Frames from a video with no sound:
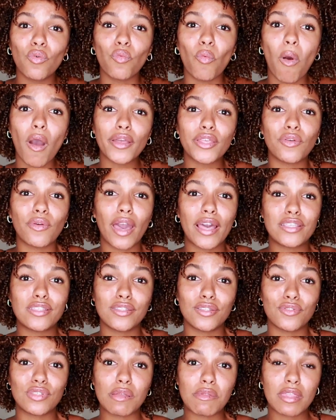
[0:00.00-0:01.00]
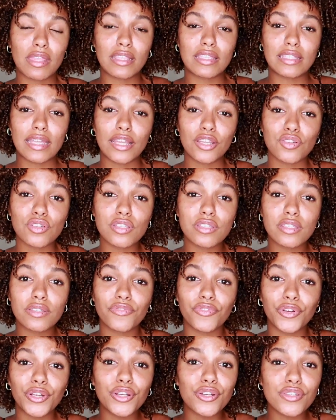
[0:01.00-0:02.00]
want you guys to do something that's dangerous
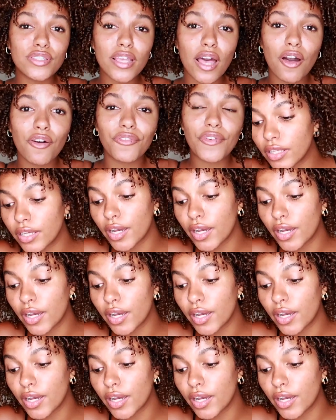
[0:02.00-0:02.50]
for yourself.